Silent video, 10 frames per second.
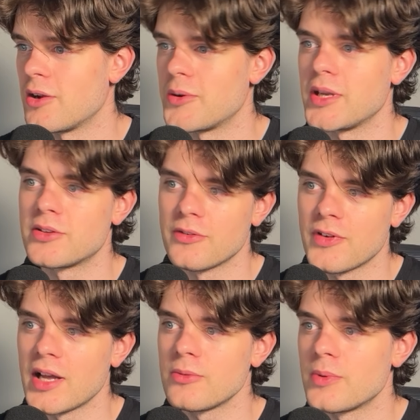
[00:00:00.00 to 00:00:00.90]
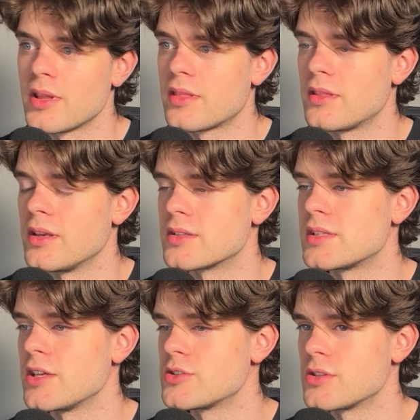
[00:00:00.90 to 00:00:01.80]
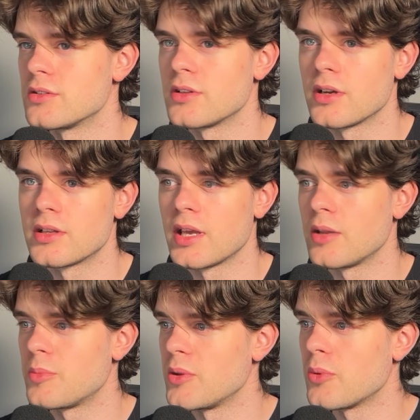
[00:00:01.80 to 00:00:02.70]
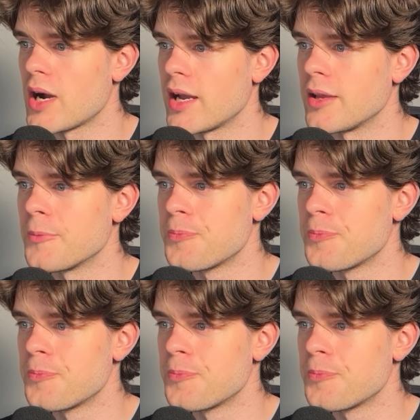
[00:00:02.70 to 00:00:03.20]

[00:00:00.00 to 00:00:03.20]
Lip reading: array to a file with the extension .npy.